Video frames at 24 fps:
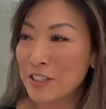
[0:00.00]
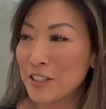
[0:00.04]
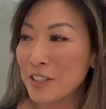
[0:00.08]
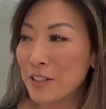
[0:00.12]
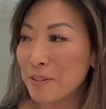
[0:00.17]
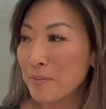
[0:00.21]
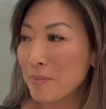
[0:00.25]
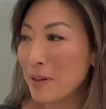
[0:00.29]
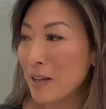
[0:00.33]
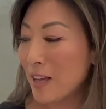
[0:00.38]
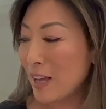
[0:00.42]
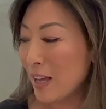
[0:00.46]

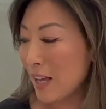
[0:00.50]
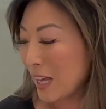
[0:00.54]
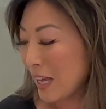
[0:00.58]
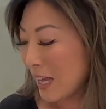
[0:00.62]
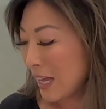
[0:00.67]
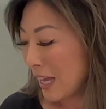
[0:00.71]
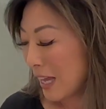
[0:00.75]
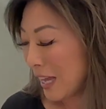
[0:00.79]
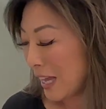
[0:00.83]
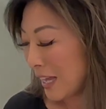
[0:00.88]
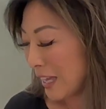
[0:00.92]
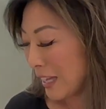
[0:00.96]
them.
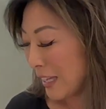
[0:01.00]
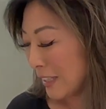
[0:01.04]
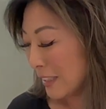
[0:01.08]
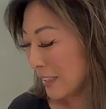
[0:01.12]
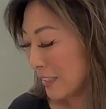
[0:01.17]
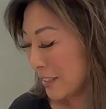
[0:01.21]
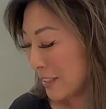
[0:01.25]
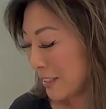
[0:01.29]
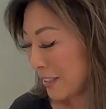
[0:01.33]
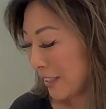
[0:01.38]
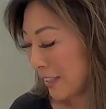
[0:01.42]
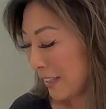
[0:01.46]

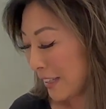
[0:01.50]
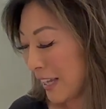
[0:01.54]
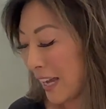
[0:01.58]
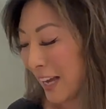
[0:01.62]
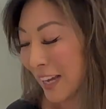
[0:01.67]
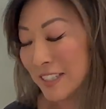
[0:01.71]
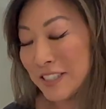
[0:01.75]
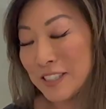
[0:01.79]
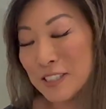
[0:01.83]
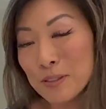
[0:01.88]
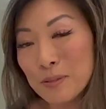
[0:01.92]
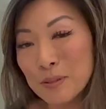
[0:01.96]
And yeah, I
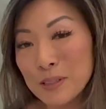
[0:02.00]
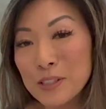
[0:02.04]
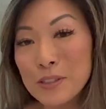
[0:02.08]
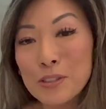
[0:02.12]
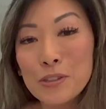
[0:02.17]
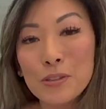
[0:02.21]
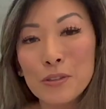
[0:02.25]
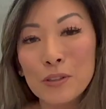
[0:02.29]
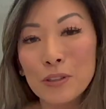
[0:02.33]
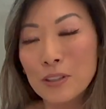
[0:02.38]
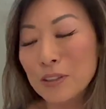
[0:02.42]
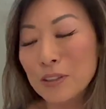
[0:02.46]
just wanted to do